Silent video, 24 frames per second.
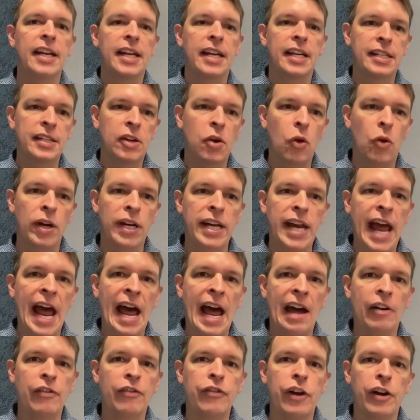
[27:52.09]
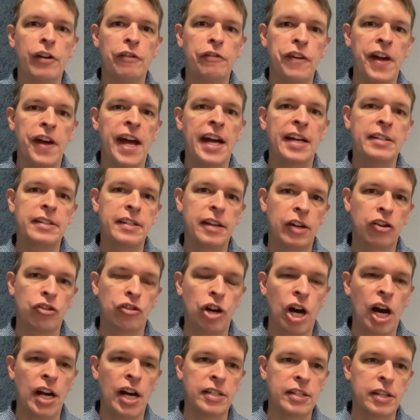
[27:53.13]
is going to have effects
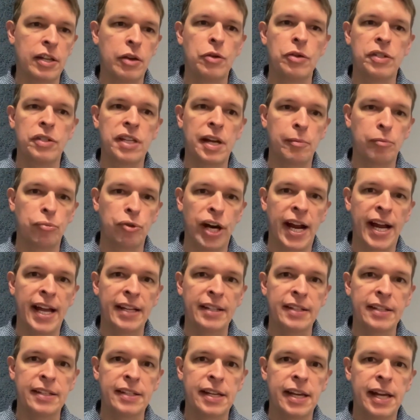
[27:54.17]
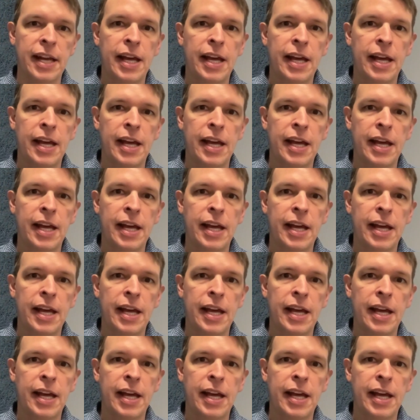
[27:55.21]
across those sub-brands.